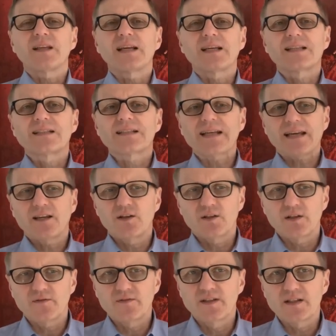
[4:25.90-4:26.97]

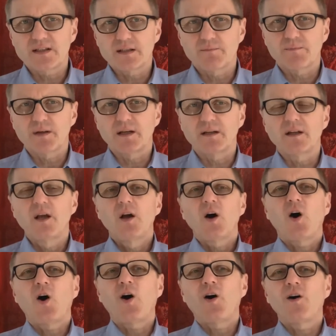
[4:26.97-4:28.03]
executive discipline
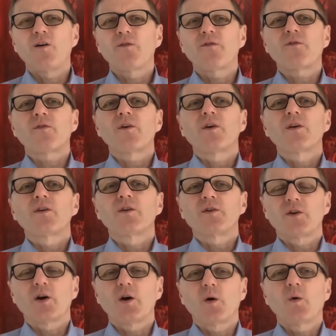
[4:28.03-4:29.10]
of, you
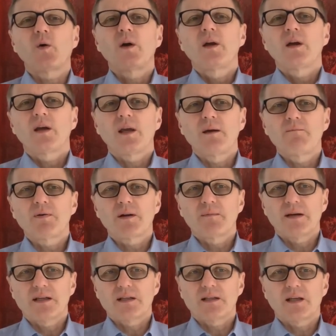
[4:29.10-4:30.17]
know,
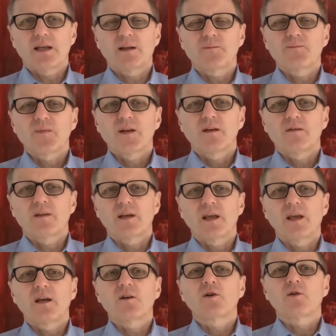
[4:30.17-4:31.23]
implementing
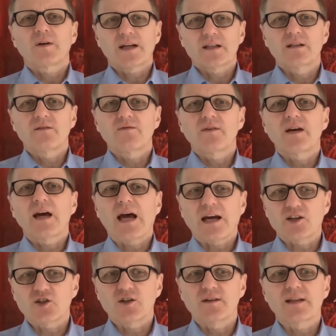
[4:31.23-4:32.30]
the corrective
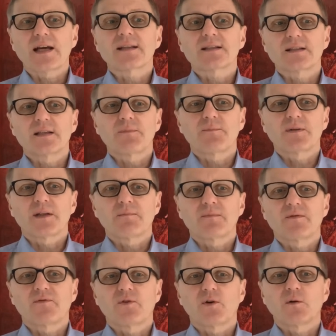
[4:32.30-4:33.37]
action. That's tip number
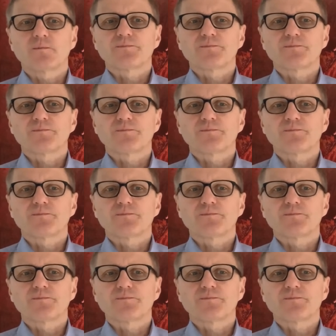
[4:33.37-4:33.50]
four.